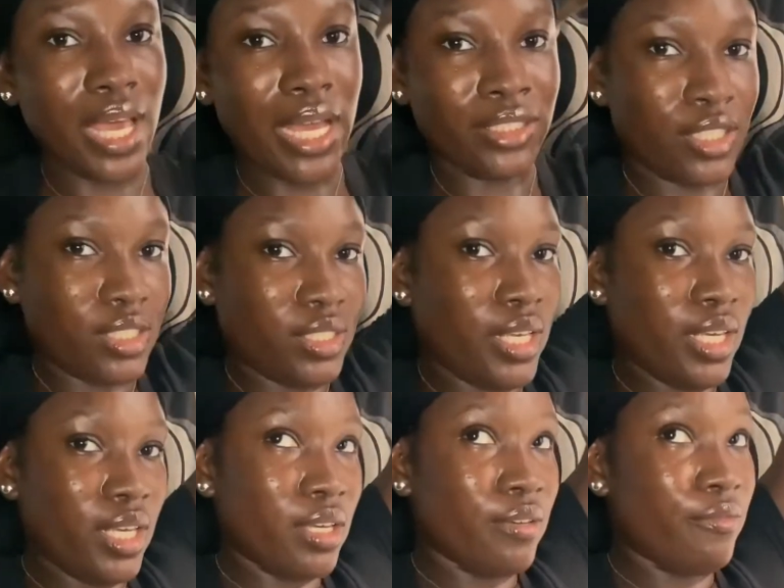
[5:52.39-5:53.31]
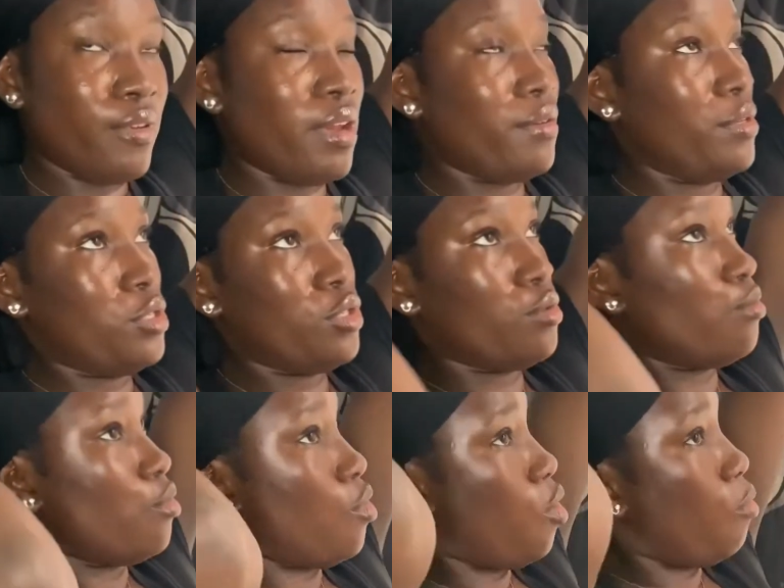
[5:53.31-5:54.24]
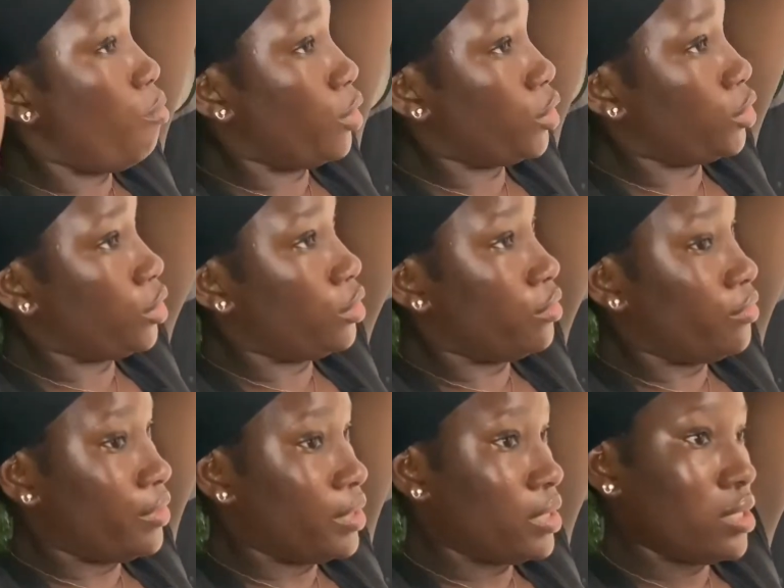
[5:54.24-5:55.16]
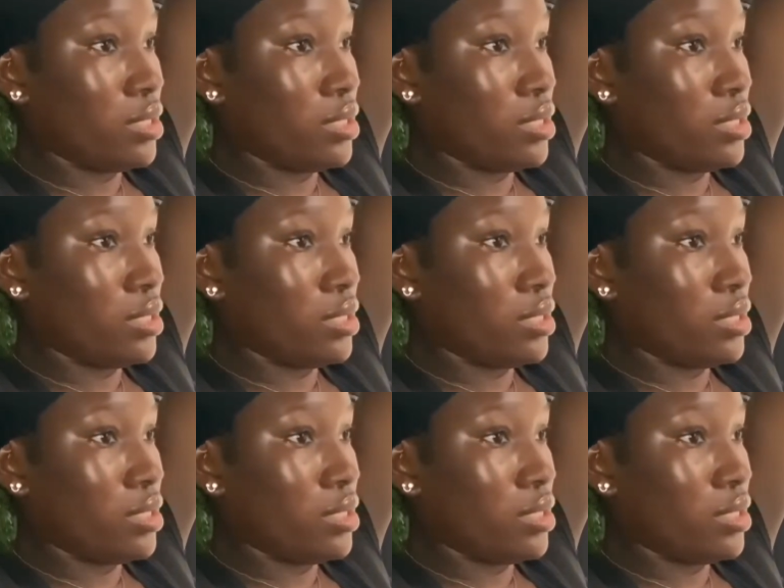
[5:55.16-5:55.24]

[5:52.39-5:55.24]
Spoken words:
I just take a very small portion of it,